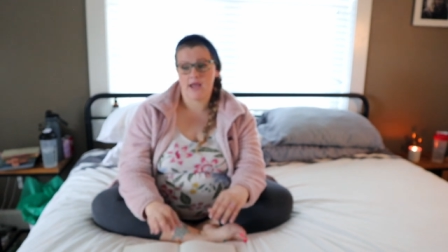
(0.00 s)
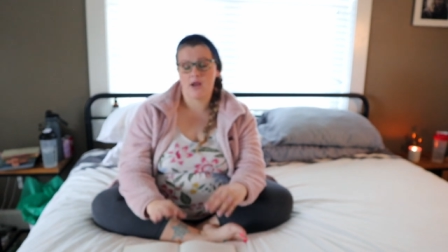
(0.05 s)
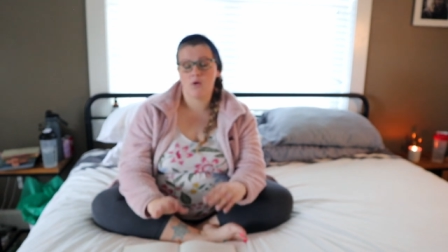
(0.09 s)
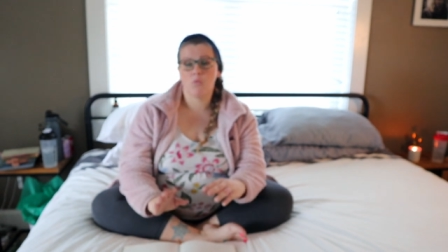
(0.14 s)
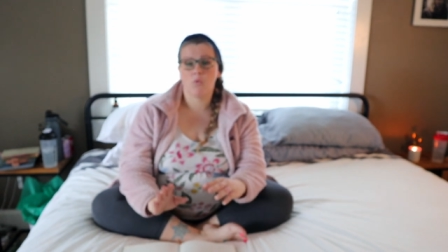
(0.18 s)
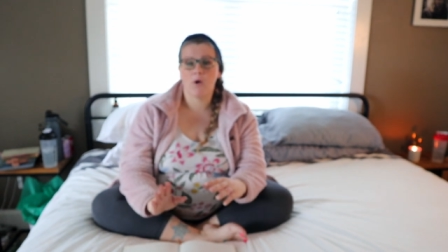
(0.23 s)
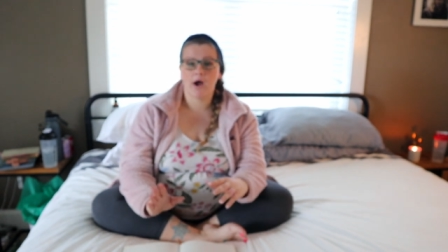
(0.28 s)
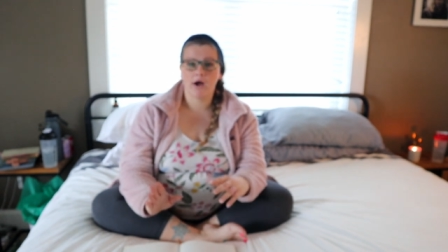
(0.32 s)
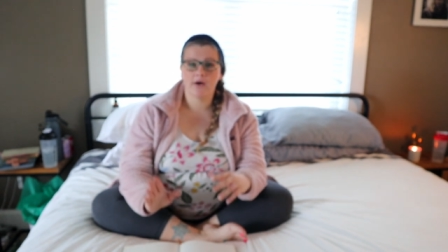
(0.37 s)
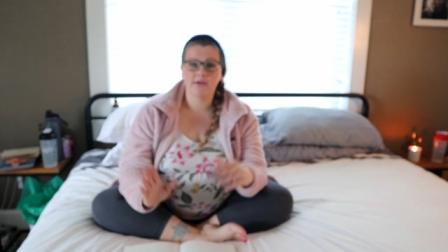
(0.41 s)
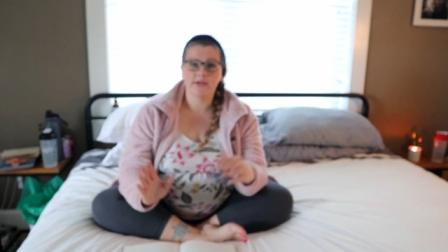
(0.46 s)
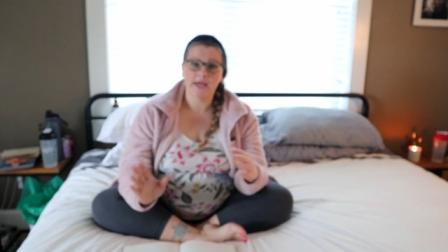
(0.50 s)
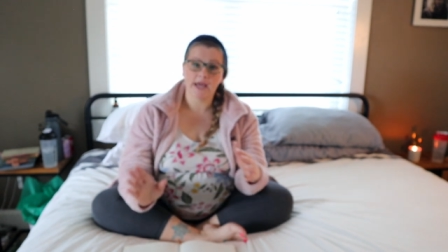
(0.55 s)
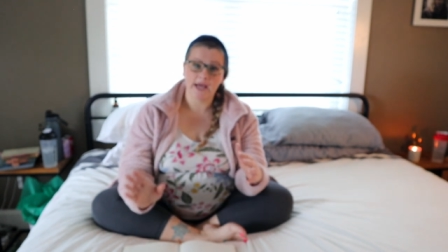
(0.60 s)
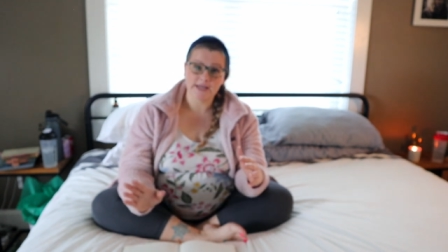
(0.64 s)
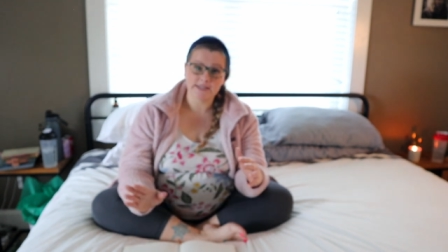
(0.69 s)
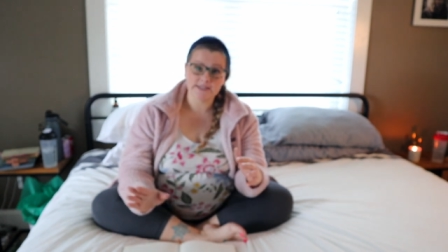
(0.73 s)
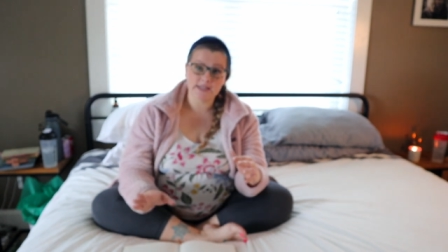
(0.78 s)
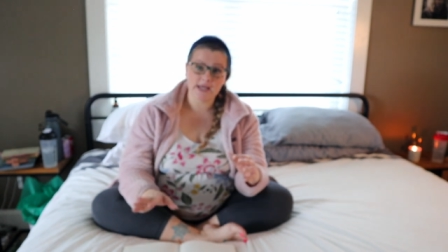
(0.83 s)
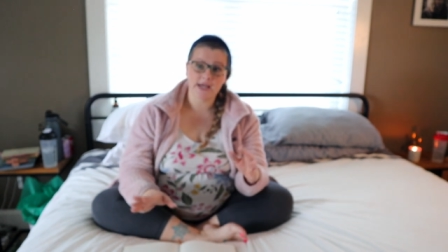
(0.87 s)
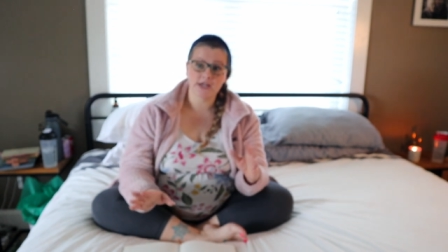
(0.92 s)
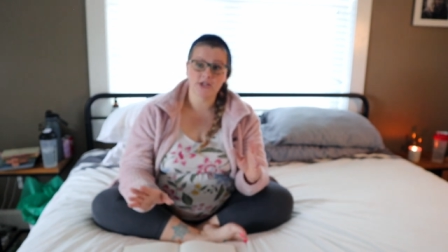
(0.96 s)
And while,
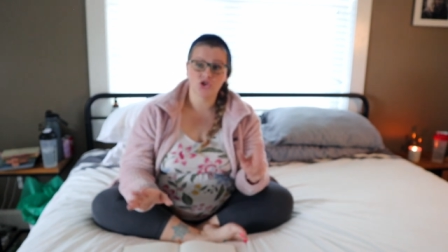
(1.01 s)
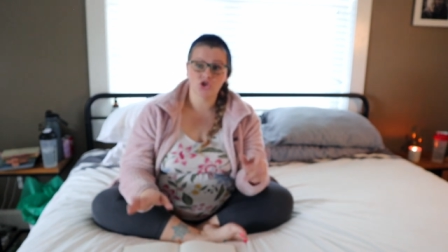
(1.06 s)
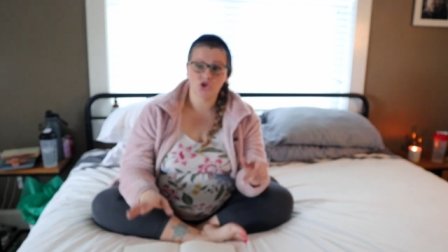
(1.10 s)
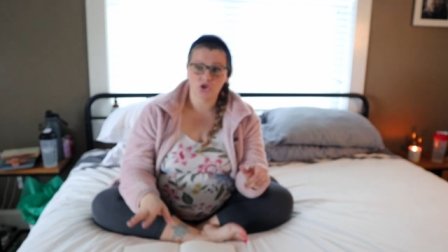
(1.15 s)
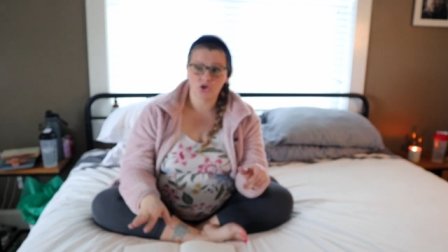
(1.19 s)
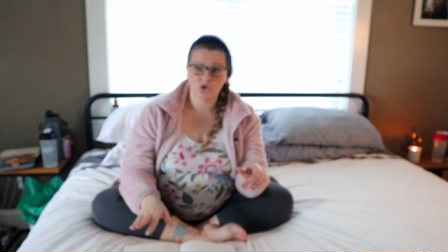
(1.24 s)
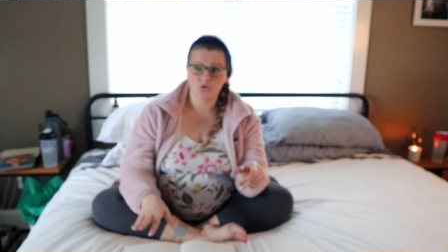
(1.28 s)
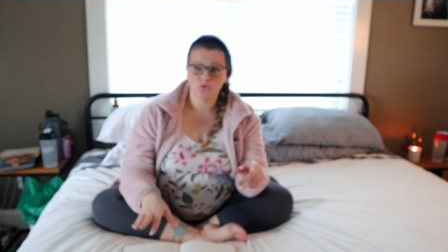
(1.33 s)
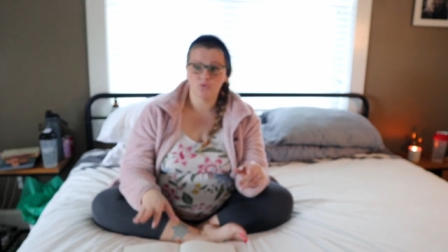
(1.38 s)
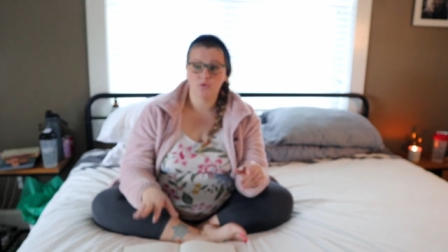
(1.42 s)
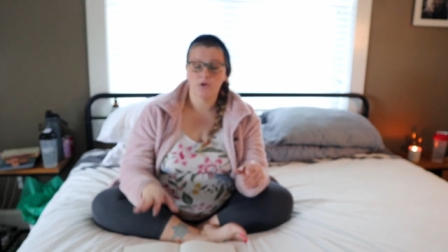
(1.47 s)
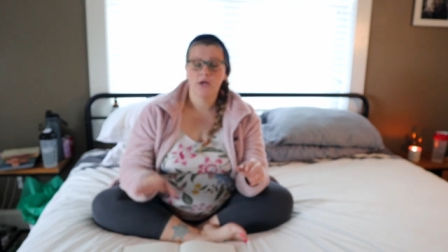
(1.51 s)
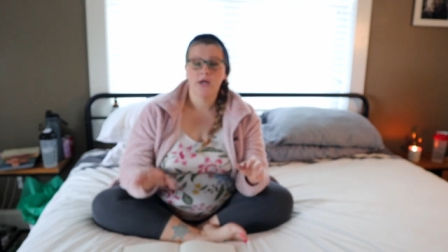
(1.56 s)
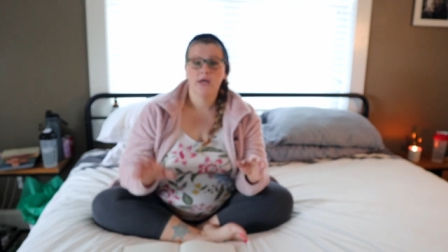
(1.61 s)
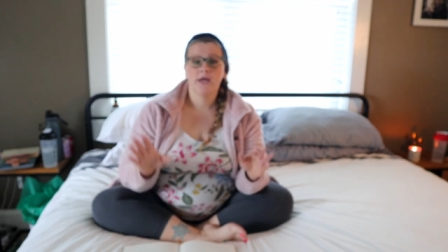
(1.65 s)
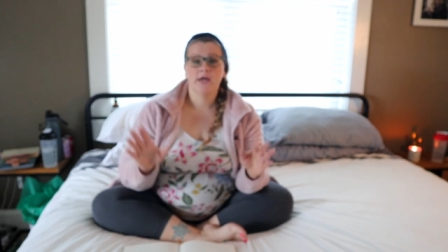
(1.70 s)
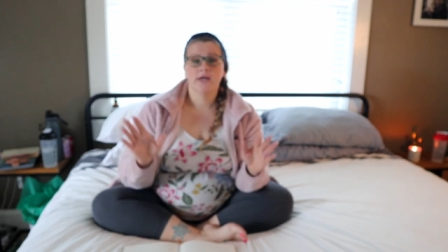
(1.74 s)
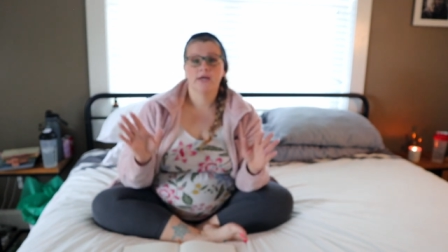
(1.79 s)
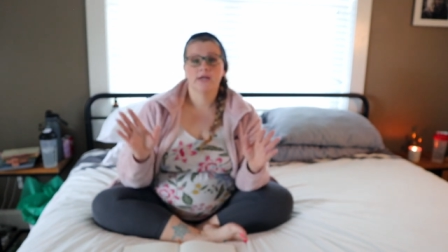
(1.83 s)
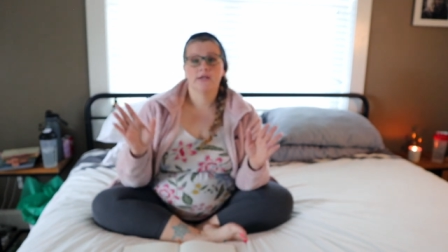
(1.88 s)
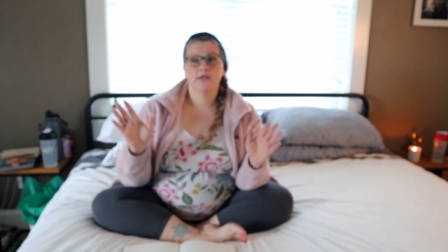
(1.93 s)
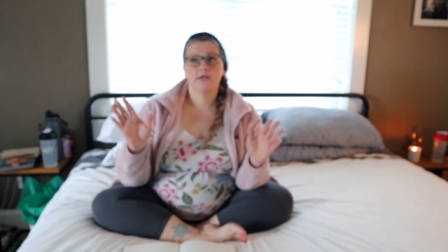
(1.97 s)
yes, I do
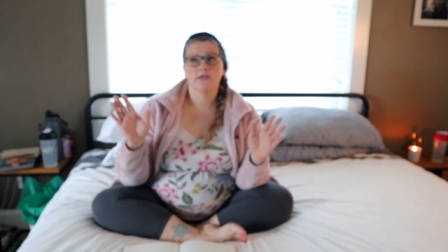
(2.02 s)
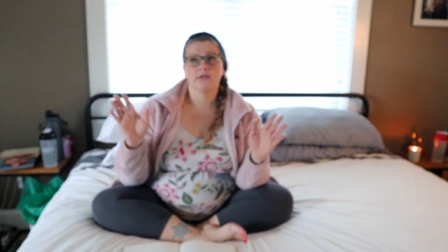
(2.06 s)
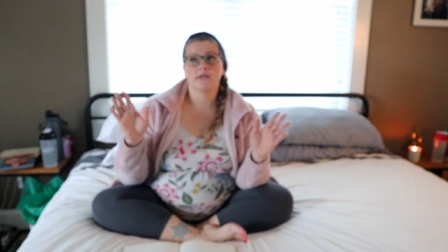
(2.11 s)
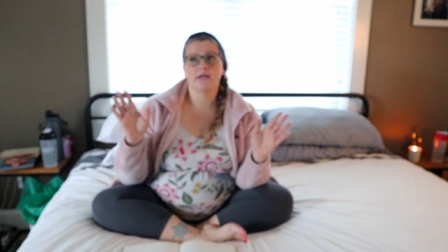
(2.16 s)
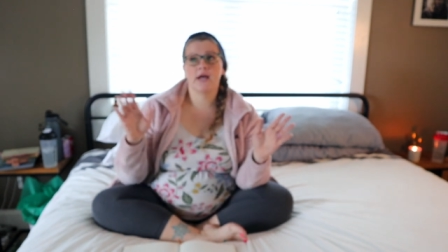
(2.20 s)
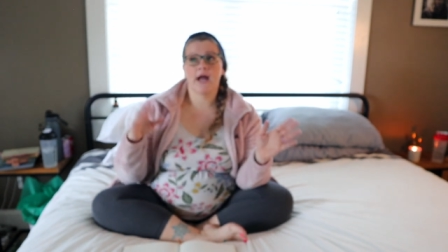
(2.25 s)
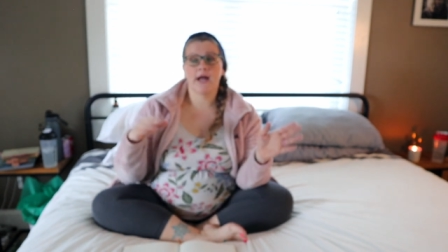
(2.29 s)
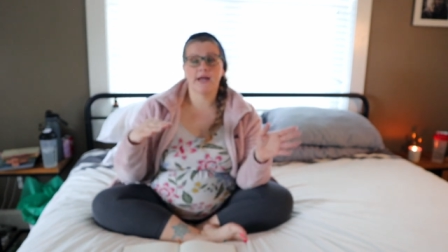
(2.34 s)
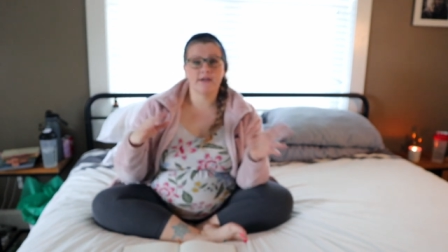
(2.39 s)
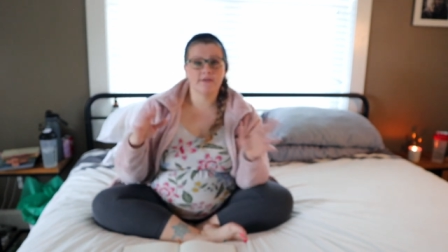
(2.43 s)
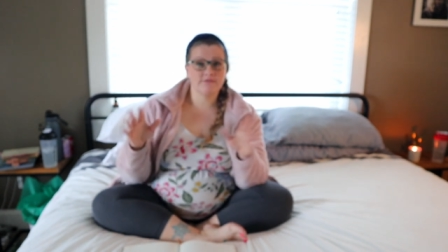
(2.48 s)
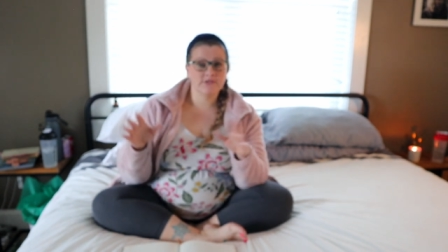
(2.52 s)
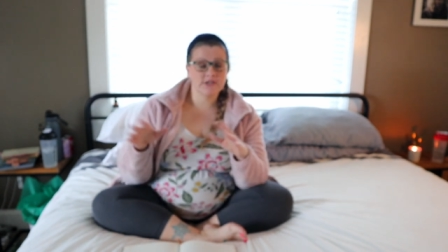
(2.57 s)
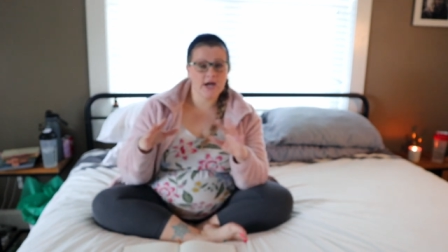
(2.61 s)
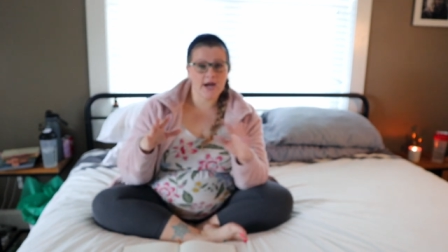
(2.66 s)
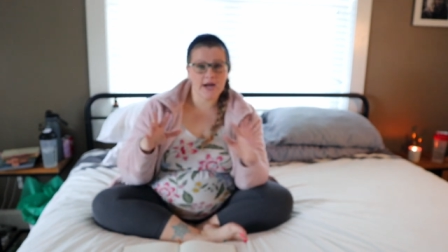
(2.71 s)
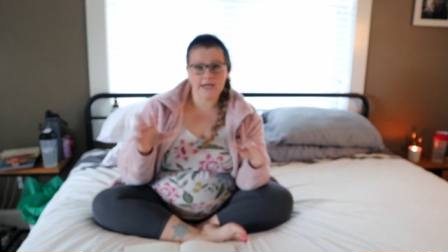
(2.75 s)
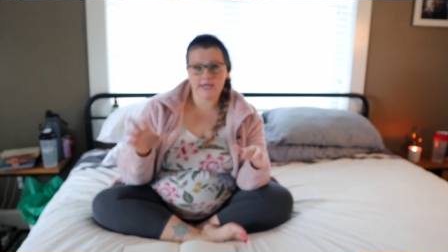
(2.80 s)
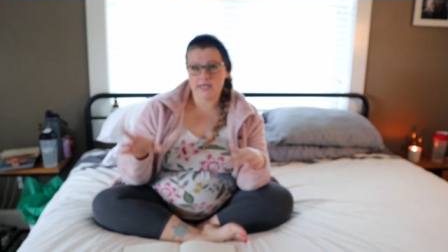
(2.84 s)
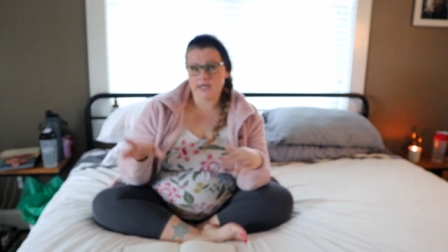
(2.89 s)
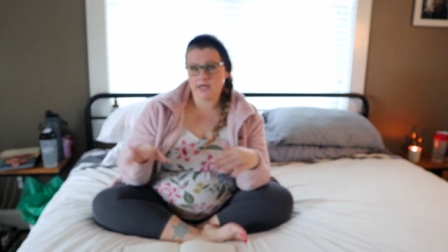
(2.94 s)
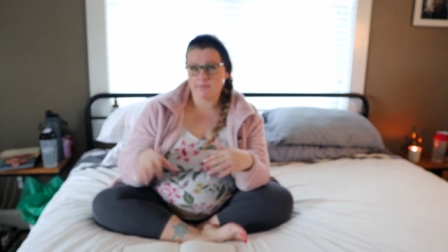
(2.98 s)
kind of
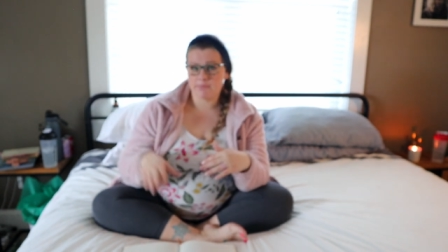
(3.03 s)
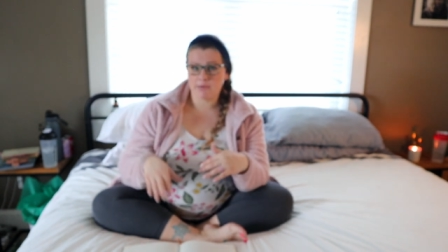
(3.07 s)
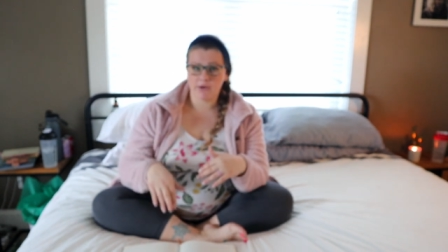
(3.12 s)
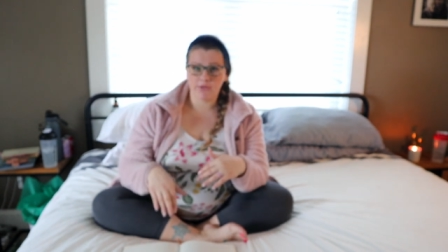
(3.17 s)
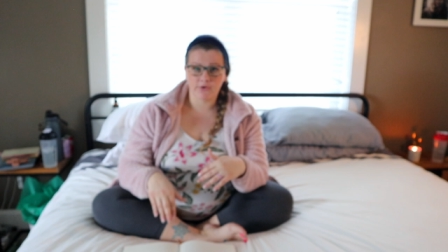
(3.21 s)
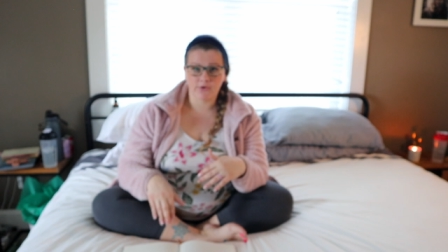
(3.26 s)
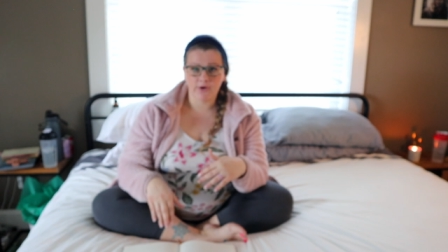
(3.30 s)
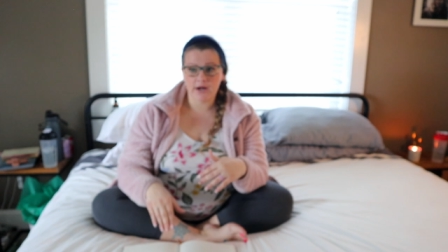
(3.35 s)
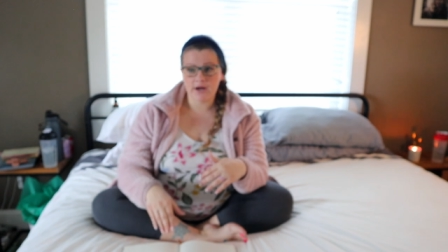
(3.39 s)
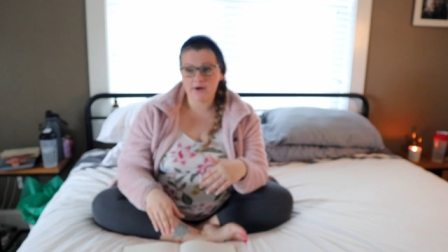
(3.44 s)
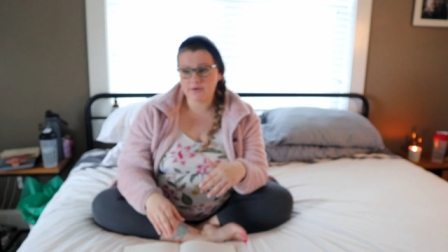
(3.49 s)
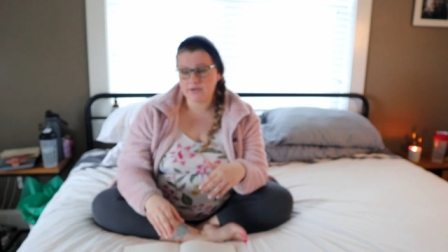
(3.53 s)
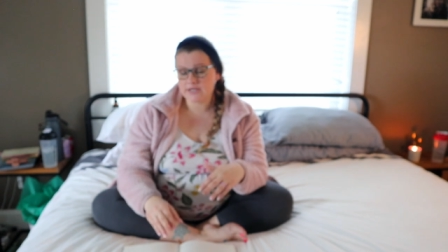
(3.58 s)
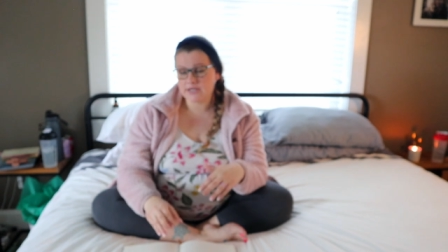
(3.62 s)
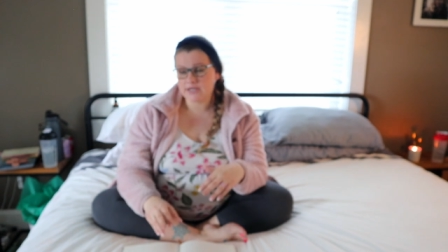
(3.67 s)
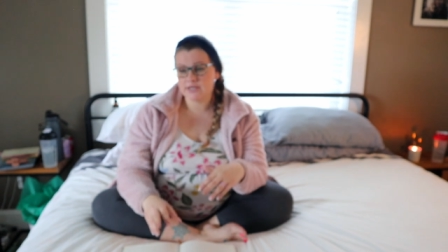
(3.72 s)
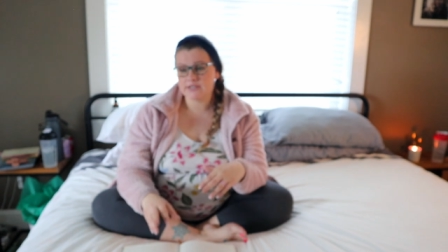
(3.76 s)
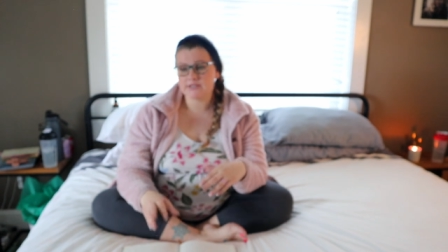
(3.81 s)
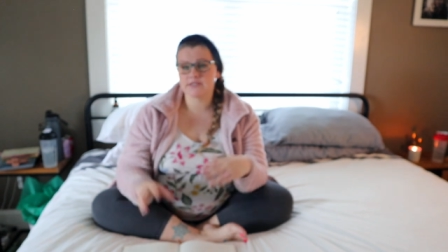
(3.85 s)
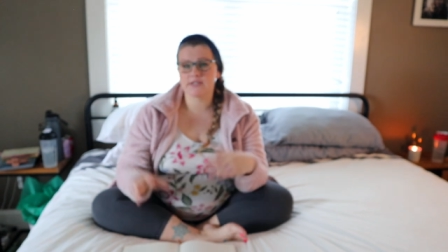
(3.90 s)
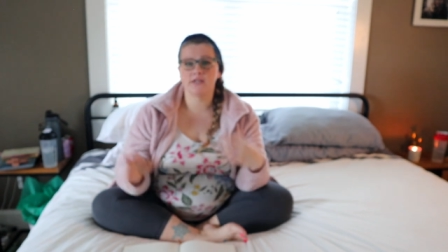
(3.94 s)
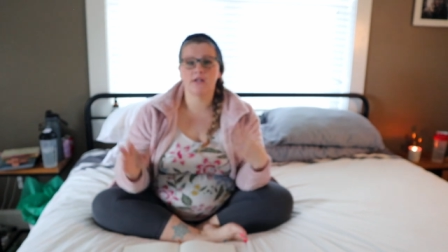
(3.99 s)
tidy up other areas,